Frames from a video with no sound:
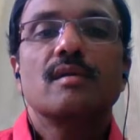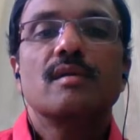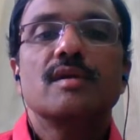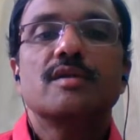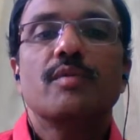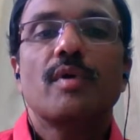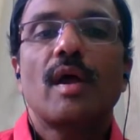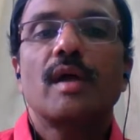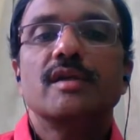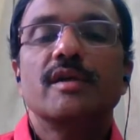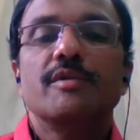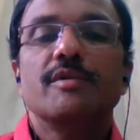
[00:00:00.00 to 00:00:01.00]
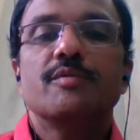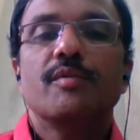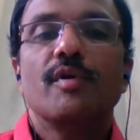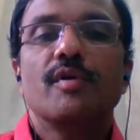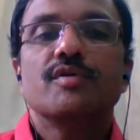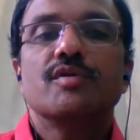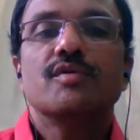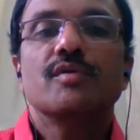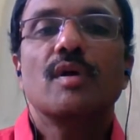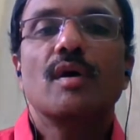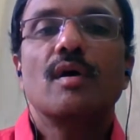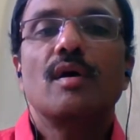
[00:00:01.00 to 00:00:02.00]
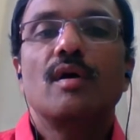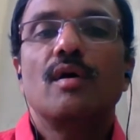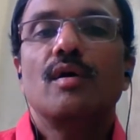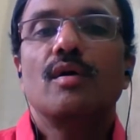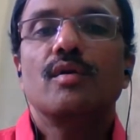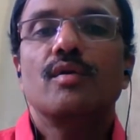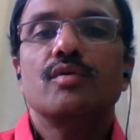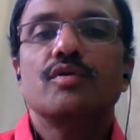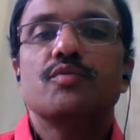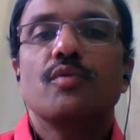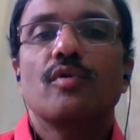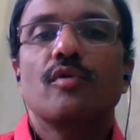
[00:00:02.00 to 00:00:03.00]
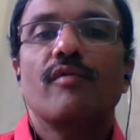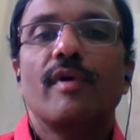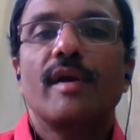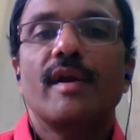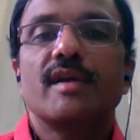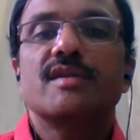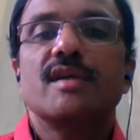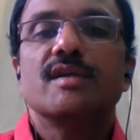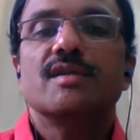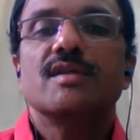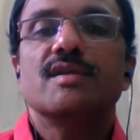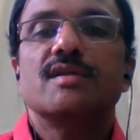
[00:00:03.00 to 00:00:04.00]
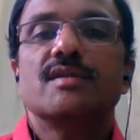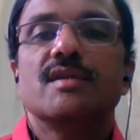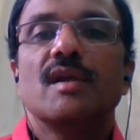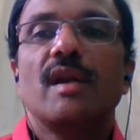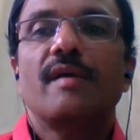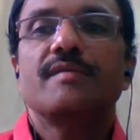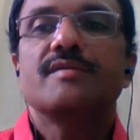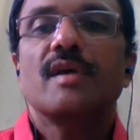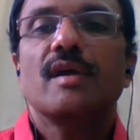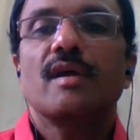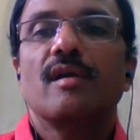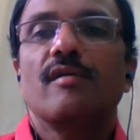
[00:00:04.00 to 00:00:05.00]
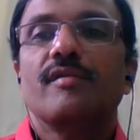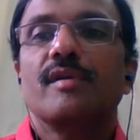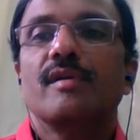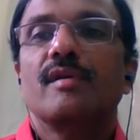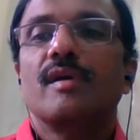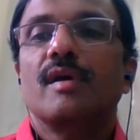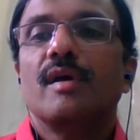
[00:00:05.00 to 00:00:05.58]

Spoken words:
This sporangium is produced to the new sporophytic stage. This is the life cycle of in